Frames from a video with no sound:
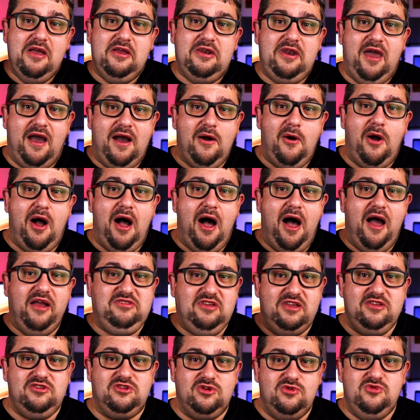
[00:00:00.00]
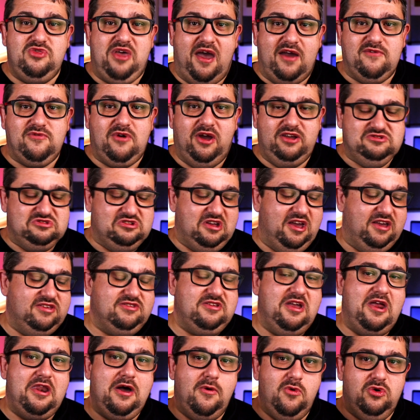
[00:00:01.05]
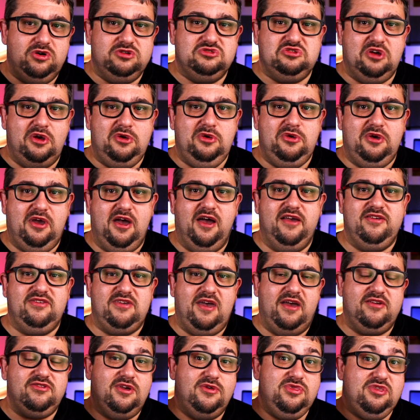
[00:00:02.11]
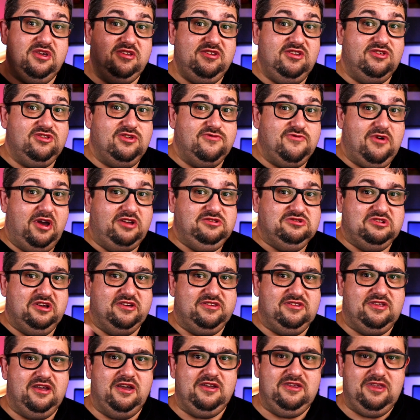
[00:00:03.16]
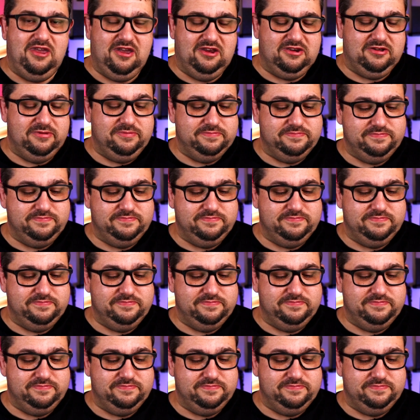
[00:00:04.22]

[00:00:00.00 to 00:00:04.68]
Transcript: Now, I did do that range test, and I want to show you guys that, so this is the range test I did.